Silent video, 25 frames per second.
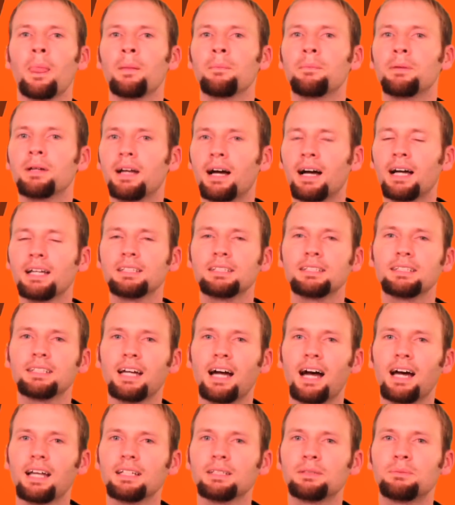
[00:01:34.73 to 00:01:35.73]
But
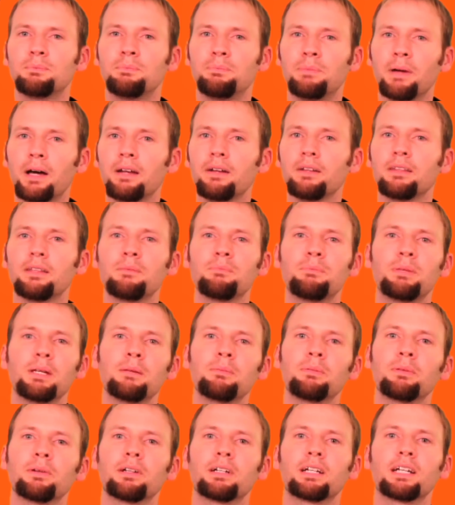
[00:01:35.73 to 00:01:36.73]
Asiata is better than
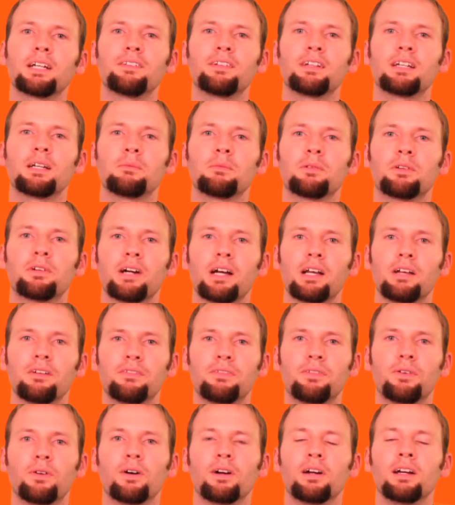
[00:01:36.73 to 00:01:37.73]
people are giving him credit
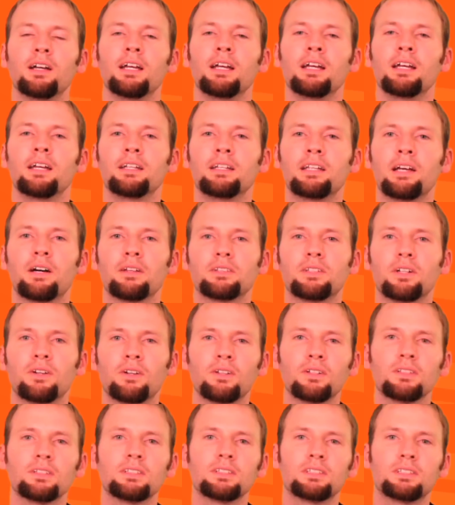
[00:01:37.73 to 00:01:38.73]
for. Now,
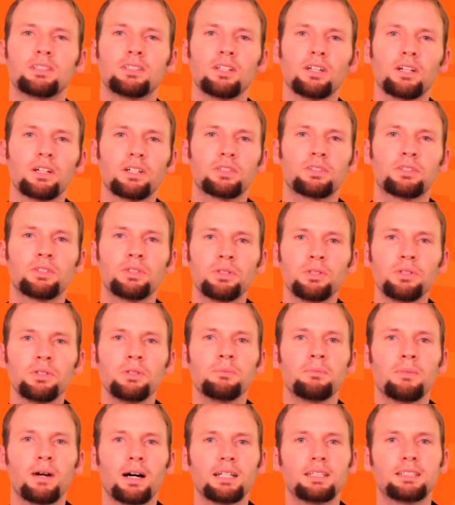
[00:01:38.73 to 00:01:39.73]
don't look
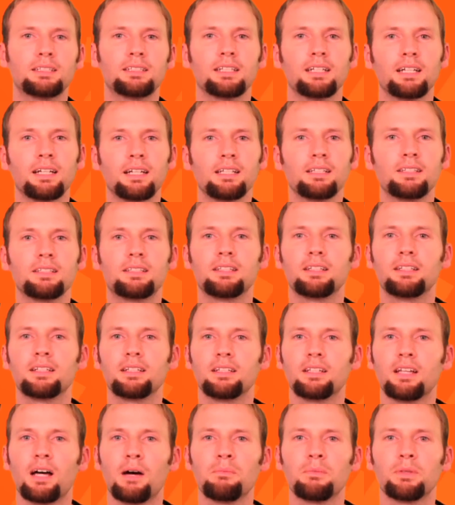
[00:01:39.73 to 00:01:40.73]
too much into
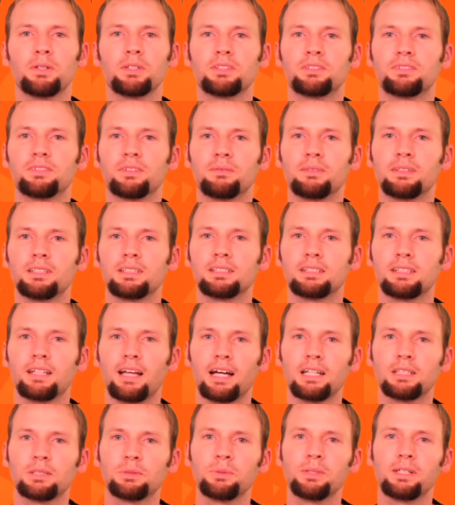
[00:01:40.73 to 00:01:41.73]
the numbers from this
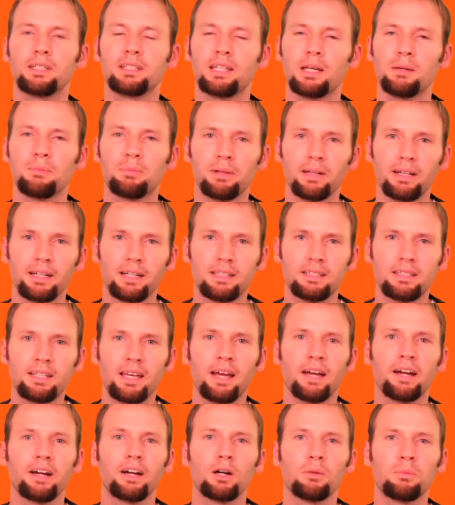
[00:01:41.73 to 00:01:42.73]
last week. They played a
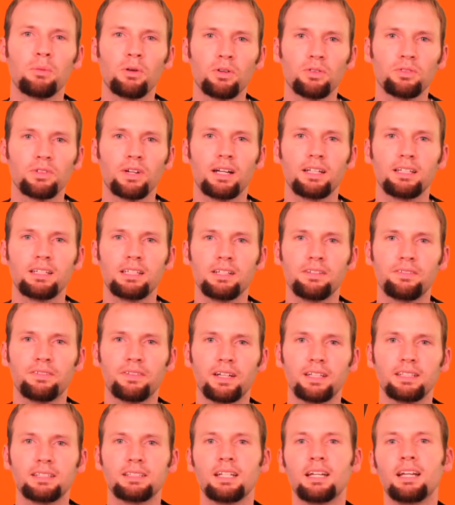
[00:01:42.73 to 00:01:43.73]
terrible run
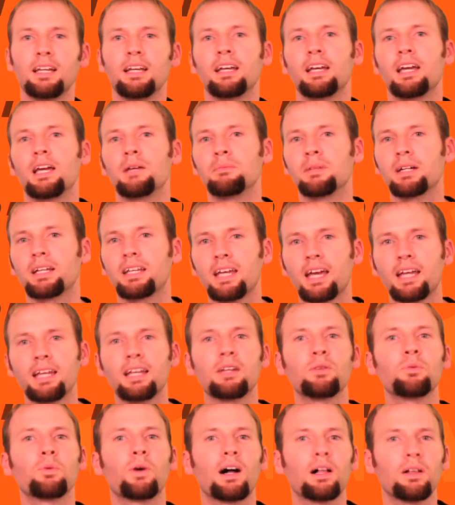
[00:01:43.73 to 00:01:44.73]
defense. And
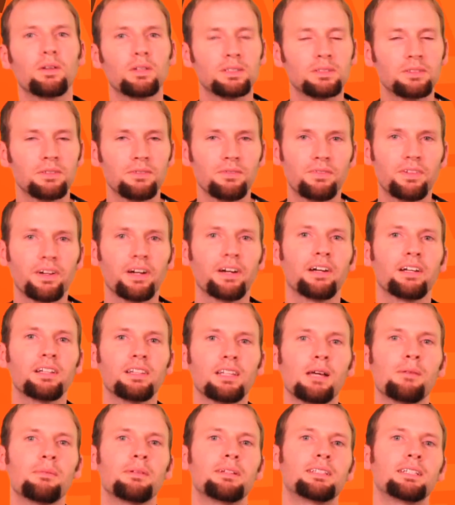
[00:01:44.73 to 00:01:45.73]
McKinnon, while it was in very
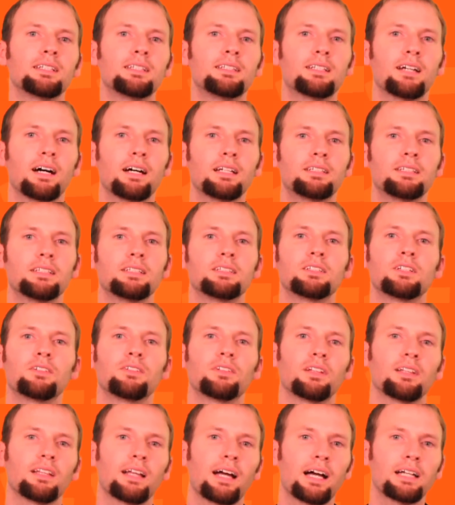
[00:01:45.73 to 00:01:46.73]
limited touches
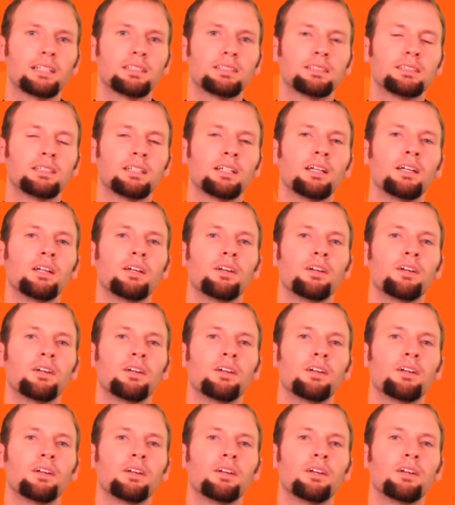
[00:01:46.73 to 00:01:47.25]
over the last